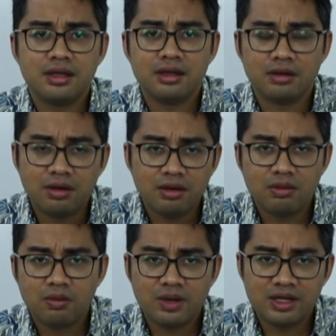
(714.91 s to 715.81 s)
you know,
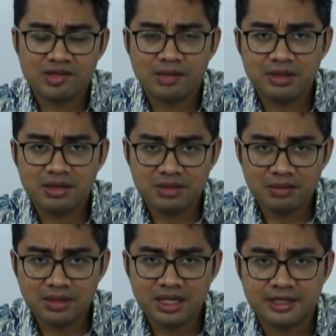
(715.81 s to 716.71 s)
what is happening in
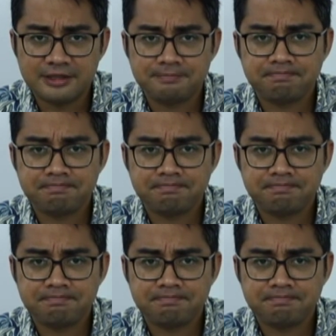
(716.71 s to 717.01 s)
Myanmar.